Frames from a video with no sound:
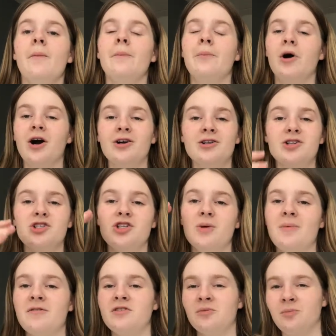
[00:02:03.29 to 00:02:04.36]
partnership
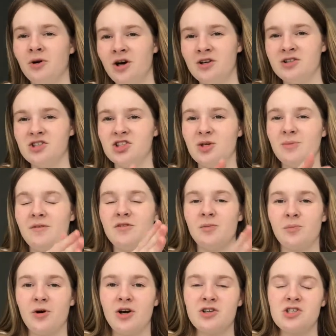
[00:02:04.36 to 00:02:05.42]
after partnership after
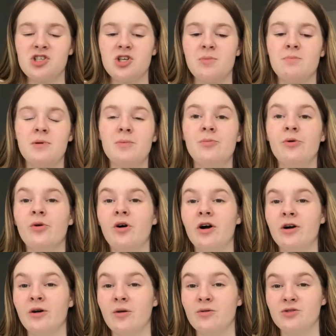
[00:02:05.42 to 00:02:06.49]
partnership, people are
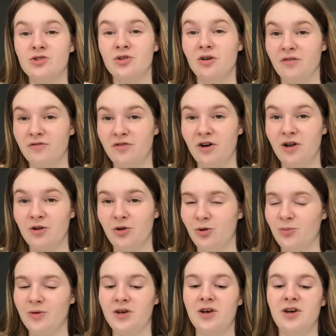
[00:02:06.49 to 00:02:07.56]
going to unfollow you
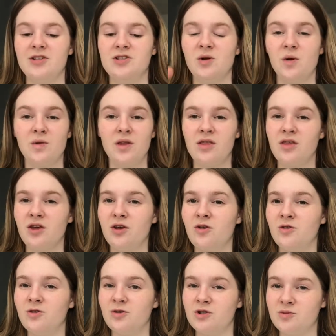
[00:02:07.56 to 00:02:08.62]
because the only thing
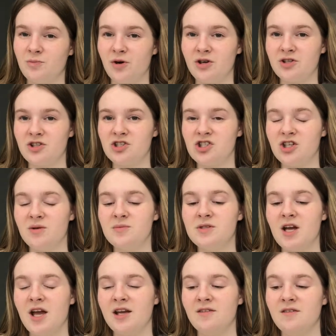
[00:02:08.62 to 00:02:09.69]
you do is partnerships
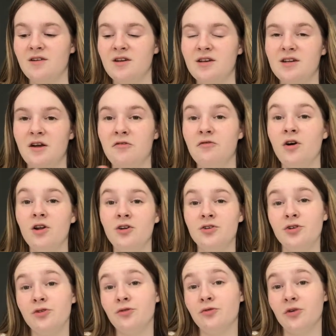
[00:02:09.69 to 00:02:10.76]
and they followed
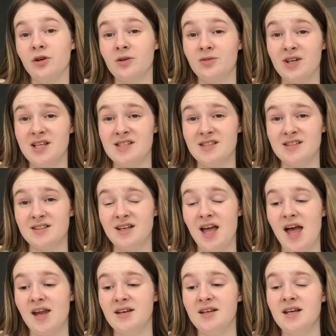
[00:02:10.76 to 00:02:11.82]
you for a reason.
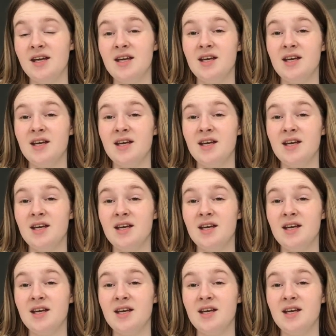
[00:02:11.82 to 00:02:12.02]
And